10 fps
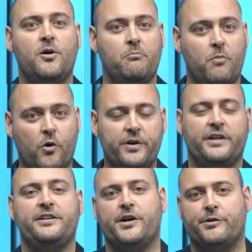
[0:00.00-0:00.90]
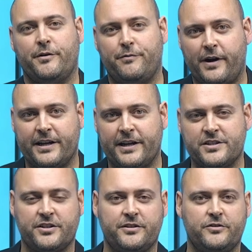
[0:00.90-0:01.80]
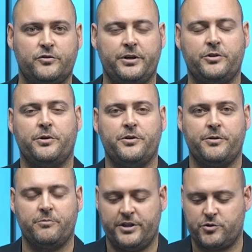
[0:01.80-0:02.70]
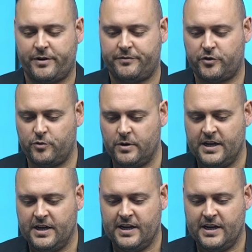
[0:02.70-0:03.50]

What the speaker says: more in the area of finance in 2023 Release Wave 2,